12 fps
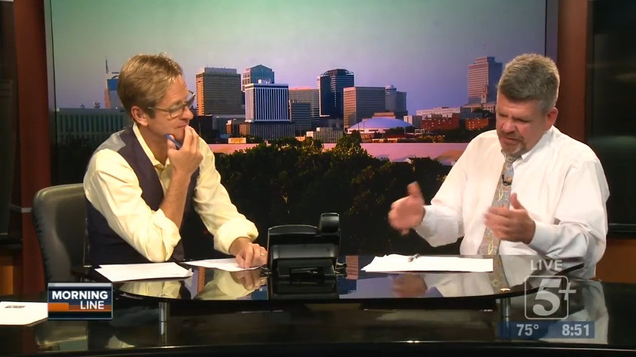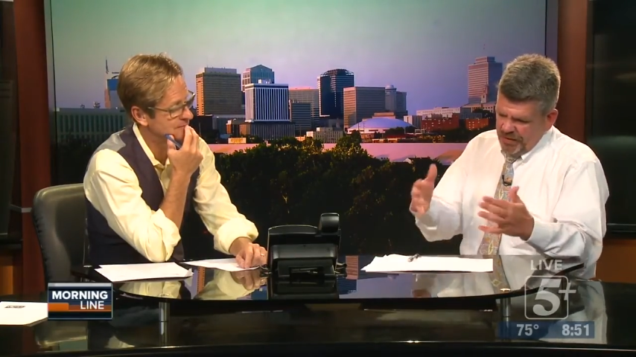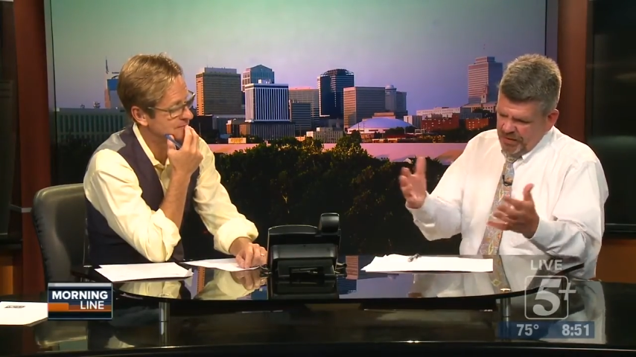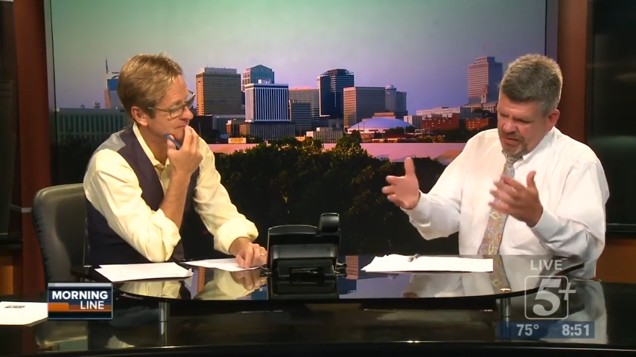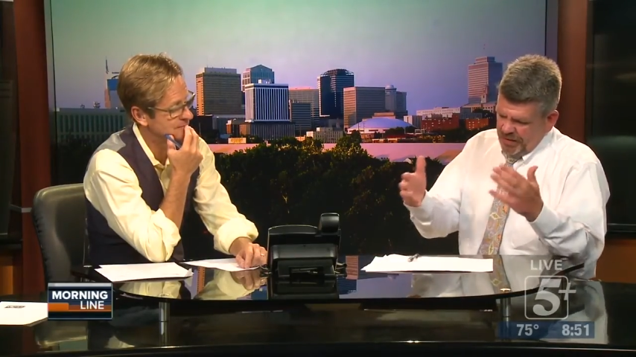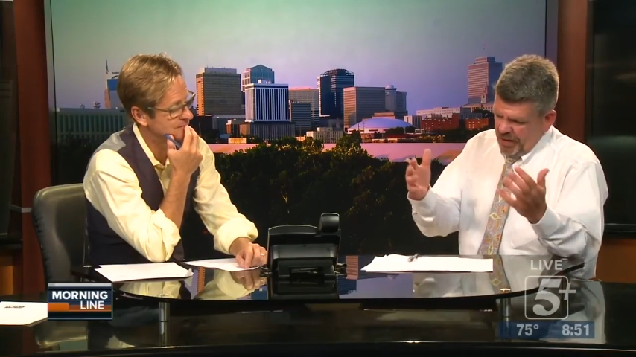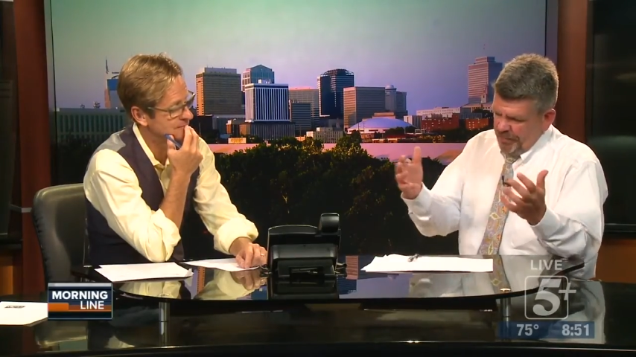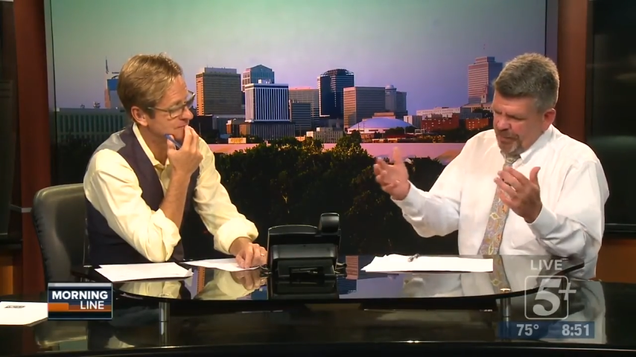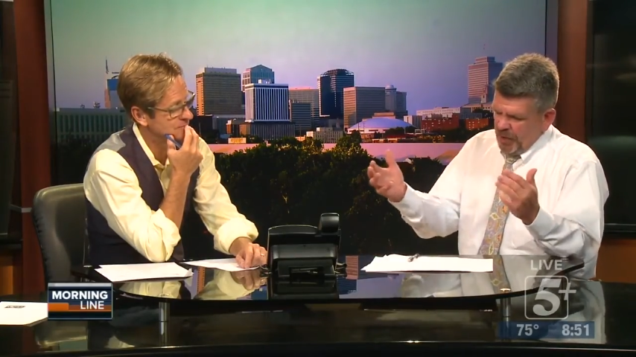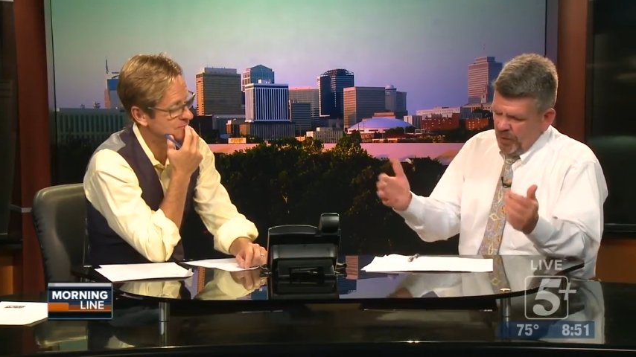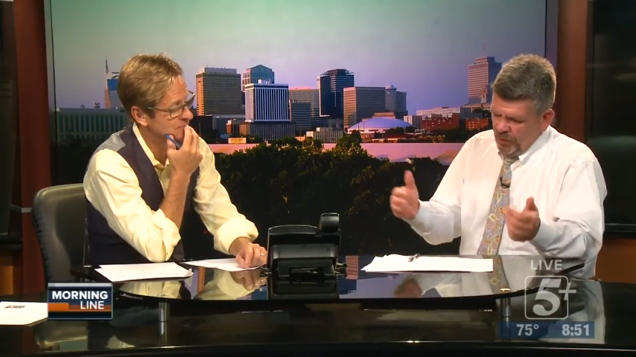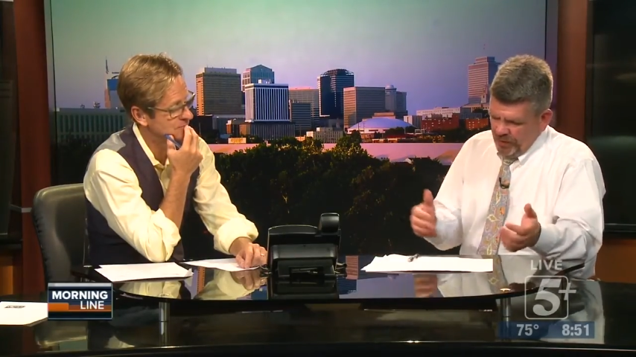Speaker 1: a, a
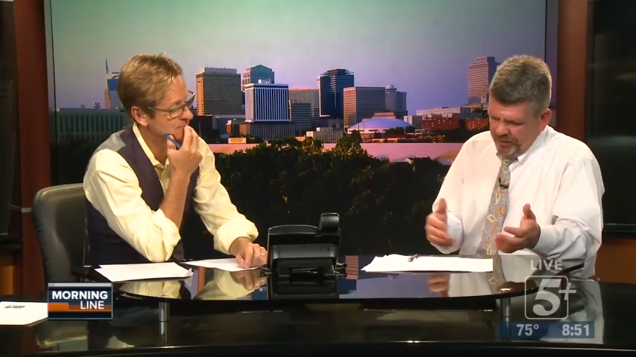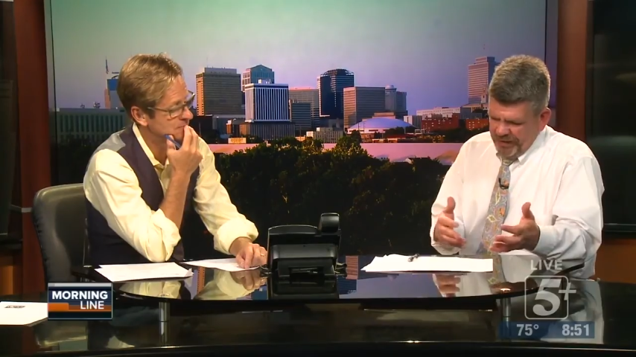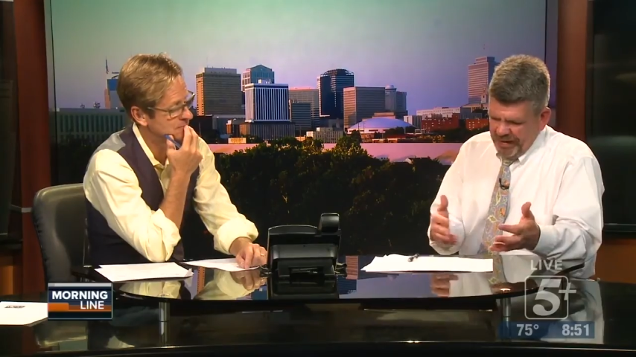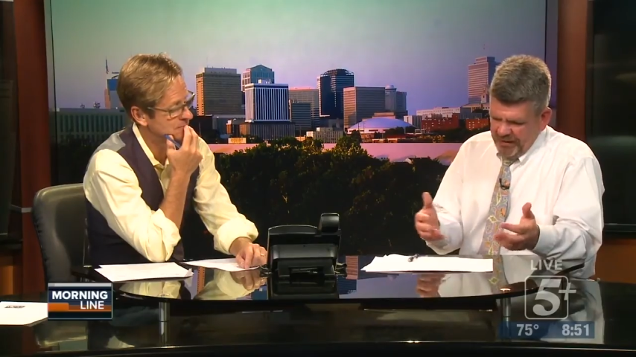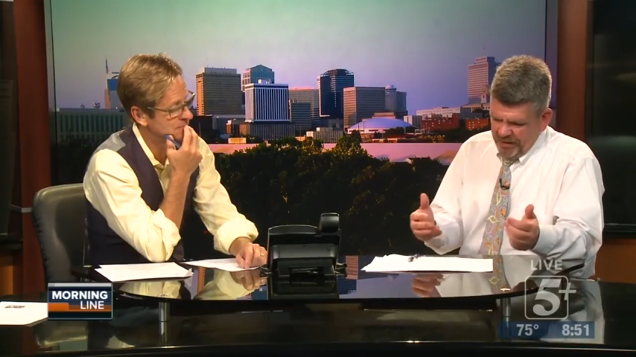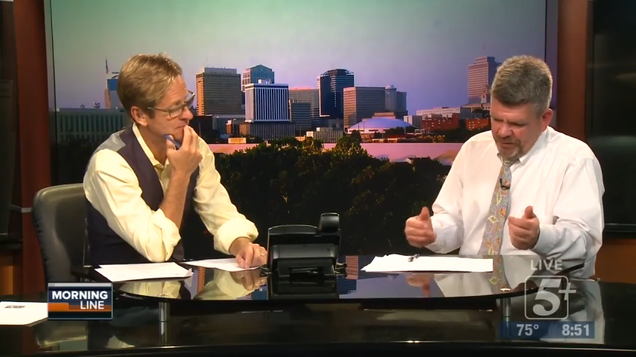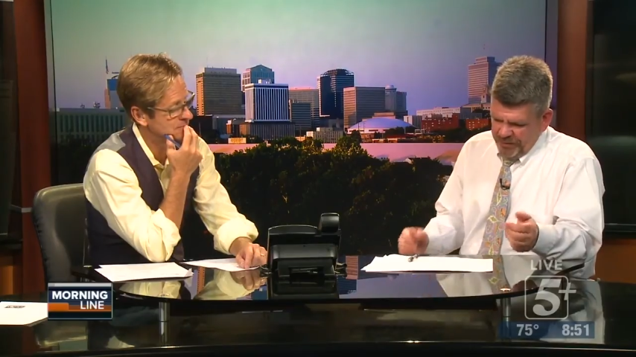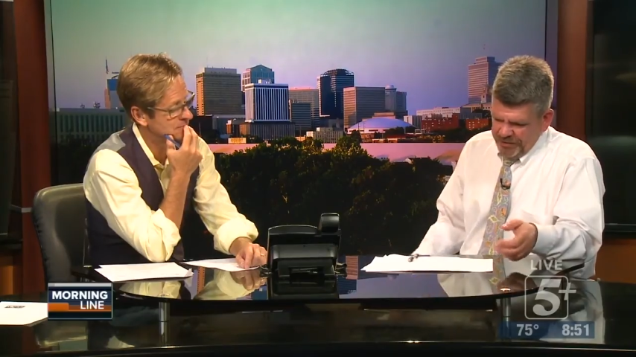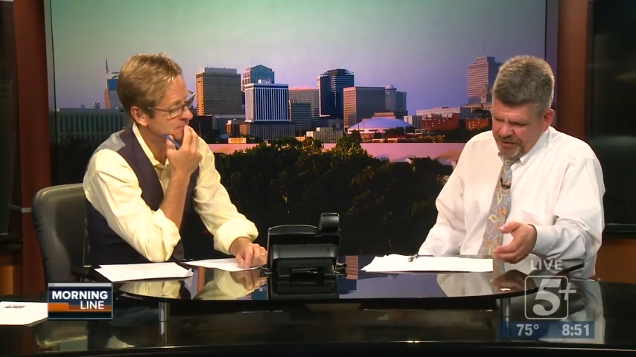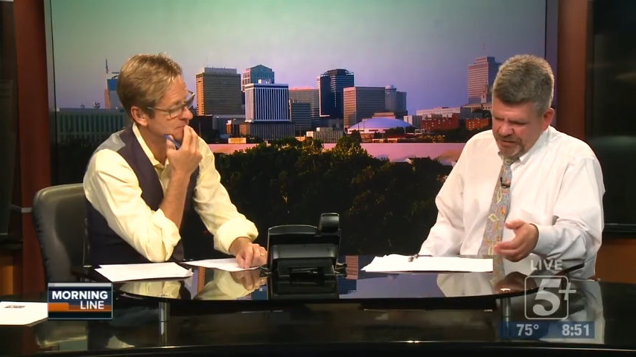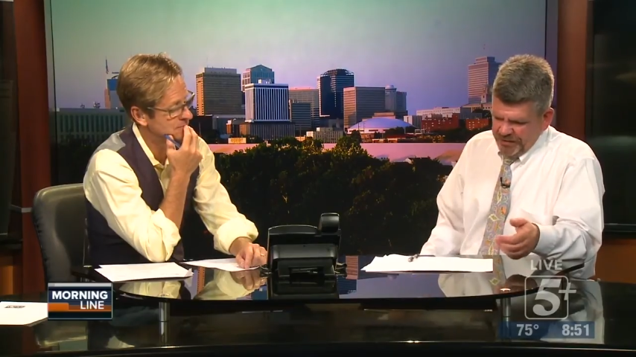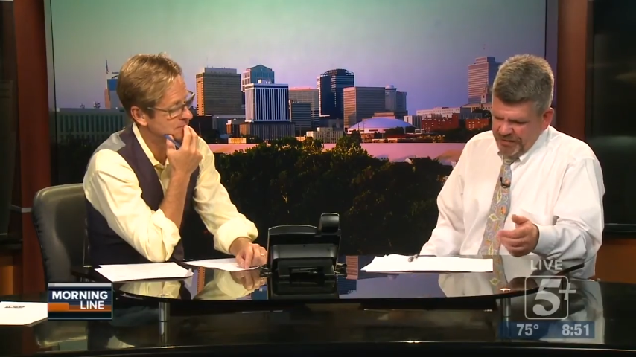poll of eight hundred
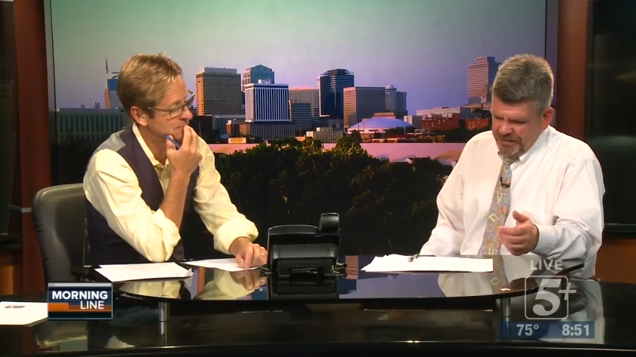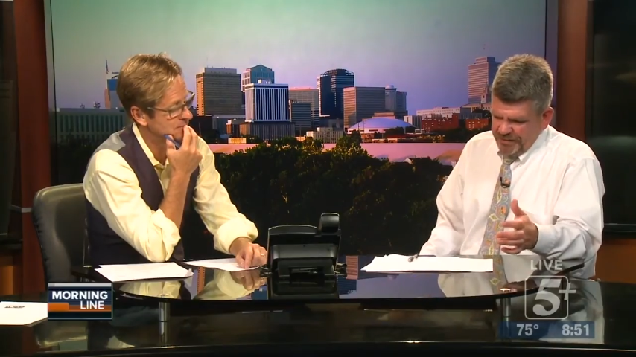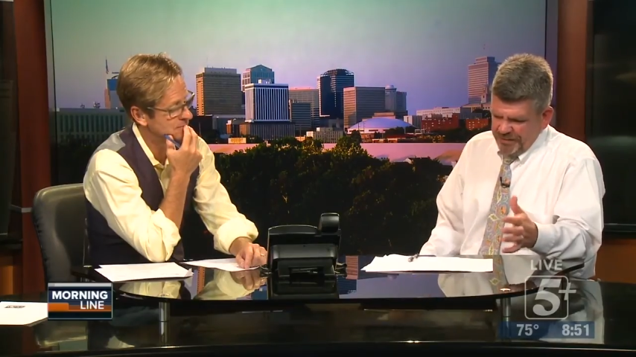judges.